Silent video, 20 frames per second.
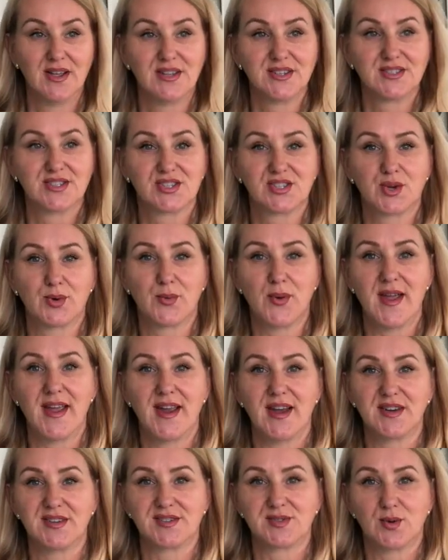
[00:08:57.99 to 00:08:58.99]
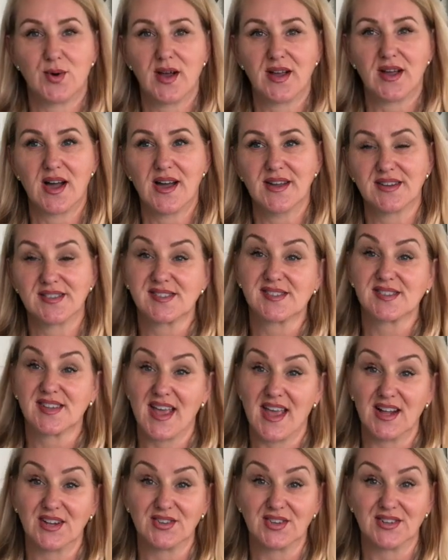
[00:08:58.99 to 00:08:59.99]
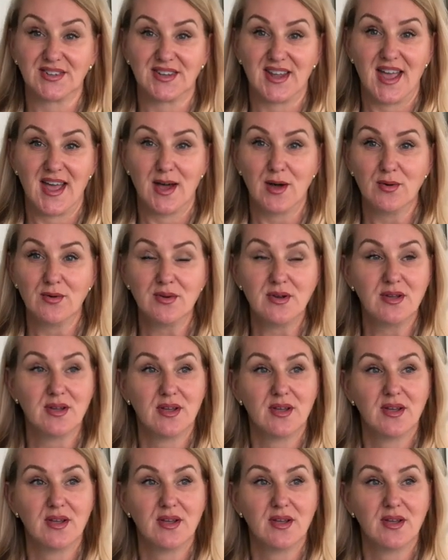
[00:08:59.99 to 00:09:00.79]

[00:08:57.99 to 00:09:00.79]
square, so I kind of scaled it down,